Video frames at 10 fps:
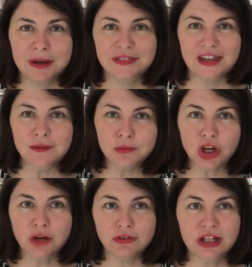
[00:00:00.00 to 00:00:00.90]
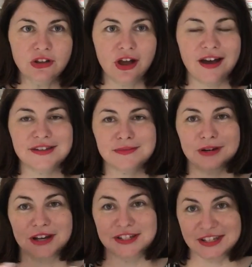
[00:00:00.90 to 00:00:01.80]
But then what I realized
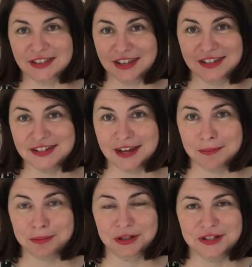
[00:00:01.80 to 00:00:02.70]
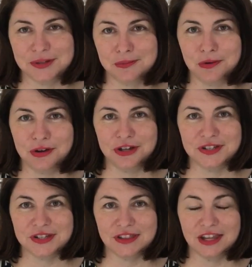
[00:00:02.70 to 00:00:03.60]
when I did these templates
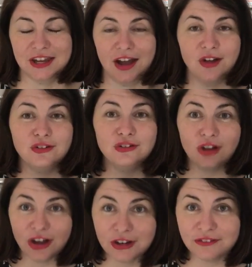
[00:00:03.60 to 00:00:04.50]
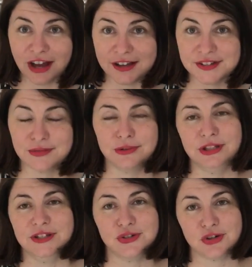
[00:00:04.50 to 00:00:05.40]
was that a lot of us
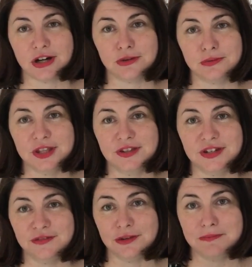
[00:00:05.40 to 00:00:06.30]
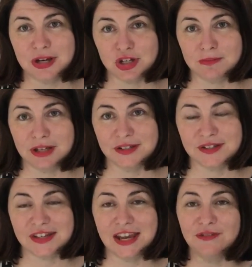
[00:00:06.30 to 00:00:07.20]
really struggle with different measurements,
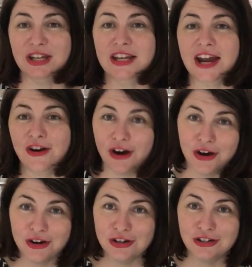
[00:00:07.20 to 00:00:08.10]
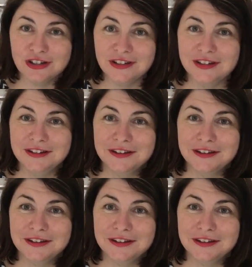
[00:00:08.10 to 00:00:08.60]
even in our own